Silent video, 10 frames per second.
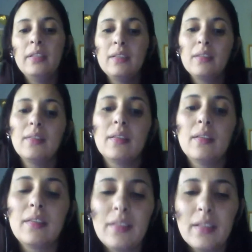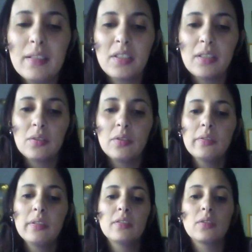these 30
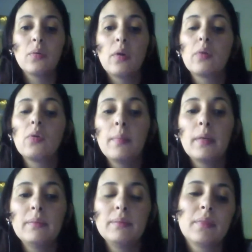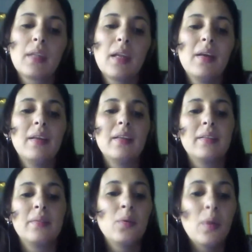students were women,
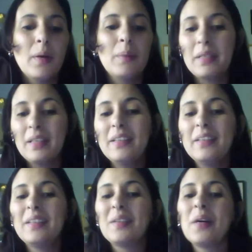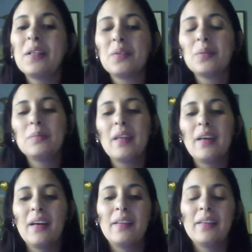women beginning in quantum,
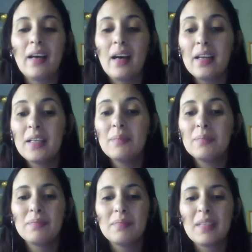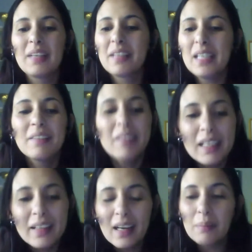and I am really,
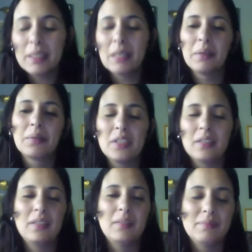really happy about it.